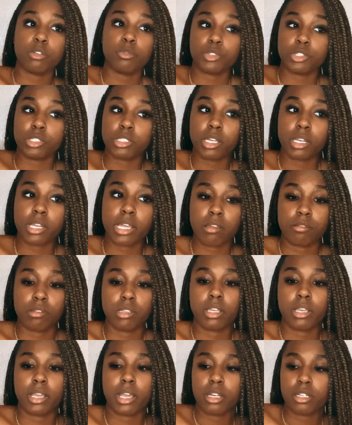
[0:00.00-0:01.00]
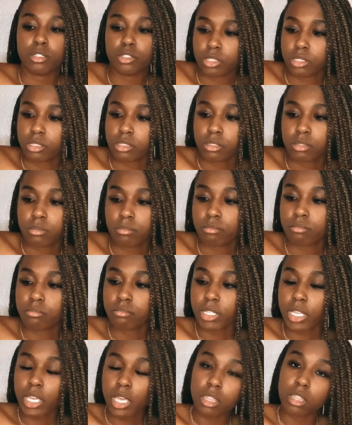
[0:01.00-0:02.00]
we're just gonna have to like kind of just
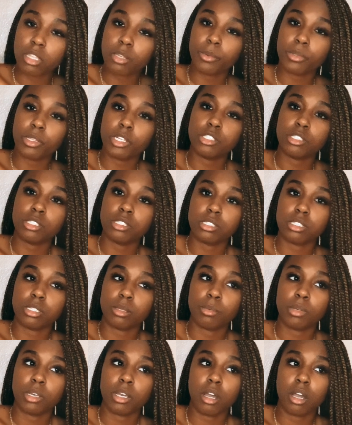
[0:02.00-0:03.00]
end the relationship.